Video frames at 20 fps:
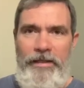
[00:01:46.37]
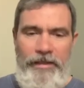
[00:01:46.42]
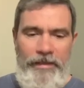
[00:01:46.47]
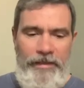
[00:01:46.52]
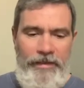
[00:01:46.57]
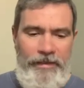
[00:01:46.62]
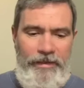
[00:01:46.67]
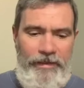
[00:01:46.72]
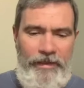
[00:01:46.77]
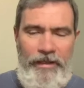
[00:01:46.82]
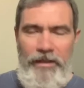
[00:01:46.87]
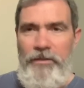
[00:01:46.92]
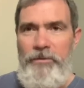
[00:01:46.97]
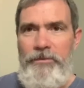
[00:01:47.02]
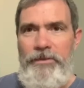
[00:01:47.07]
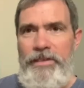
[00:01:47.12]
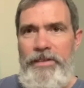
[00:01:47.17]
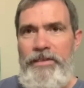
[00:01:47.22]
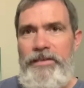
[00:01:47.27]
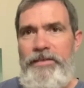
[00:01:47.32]
And I
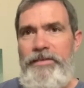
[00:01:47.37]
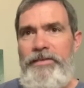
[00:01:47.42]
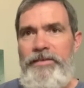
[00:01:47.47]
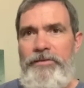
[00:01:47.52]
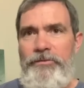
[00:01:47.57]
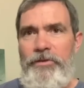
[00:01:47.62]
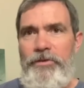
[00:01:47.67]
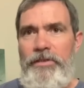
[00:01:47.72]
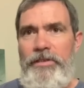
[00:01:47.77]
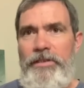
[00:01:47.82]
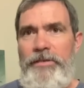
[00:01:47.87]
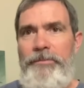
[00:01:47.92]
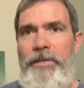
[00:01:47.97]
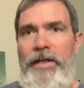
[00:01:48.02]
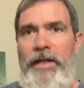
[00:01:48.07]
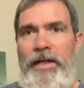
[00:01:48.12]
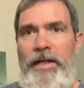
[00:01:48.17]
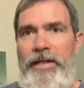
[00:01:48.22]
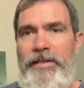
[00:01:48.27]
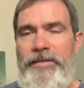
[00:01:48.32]
don't think this is really
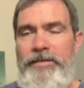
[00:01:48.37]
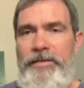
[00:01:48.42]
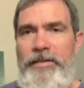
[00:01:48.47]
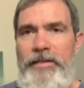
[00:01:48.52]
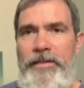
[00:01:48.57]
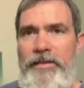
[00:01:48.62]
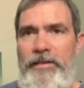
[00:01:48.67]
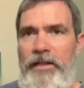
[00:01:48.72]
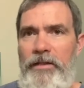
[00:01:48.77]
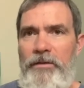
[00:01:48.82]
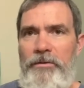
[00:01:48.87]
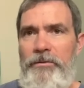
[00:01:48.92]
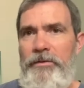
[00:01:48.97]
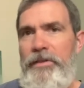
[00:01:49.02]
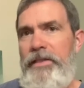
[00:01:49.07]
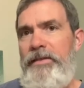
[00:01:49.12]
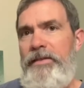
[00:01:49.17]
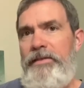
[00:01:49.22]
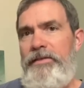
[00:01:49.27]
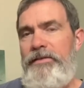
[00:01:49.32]
by accident. I don't
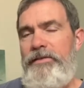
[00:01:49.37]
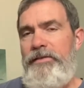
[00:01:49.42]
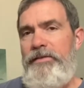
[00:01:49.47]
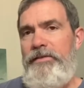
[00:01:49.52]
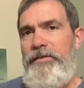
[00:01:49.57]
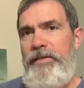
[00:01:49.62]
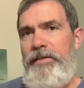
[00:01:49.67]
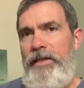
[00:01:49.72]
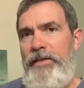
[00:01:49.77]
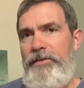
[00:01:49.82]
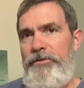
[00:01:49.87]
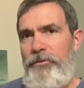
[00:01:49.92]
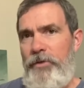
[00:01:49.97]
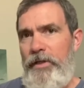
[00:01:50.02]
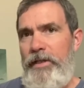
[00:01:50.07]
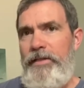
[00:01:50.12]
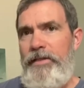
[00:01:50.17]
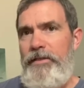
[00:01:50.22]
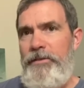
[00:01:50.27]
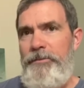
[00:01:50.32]
think this is as
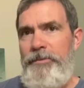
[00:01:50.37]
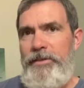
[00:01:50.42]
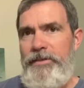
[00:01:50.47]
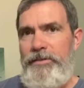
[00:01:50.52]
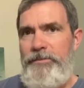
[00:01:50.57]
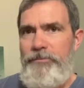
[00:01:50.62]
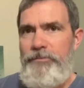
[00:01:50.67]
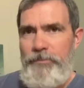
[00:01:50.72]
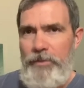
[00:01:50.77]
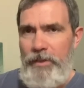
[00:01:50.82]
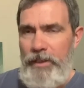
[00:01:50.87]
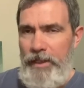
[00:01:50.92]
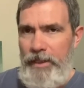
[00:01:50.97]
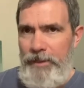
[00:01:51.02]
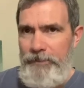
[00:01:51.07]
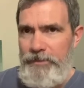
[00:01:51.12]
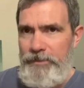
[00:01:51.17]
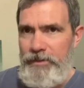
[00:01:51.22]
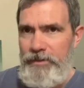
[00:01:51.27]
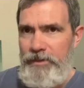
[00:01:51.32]
random as
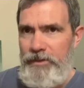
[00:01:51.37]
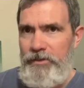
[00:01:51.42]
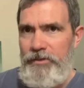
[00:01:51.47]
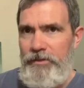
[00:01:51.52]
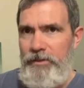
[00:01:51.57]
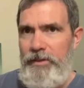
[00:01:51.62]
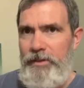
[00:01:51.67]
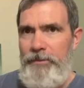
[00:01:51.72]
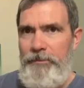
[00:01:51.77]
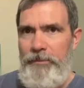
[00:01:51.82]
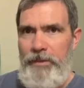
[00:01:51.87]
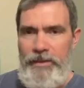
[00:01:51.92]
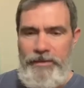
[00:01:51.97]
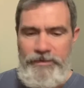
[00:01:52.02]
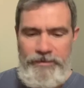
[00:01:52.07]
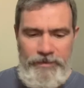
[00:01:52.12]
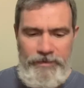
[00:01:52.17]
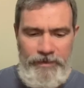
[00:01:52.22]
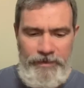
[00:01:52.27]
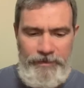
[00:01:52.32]
perhaps initially it might
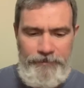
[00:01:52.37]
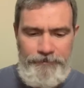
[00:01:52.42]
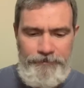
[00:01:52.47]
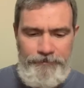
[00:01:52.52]
seem.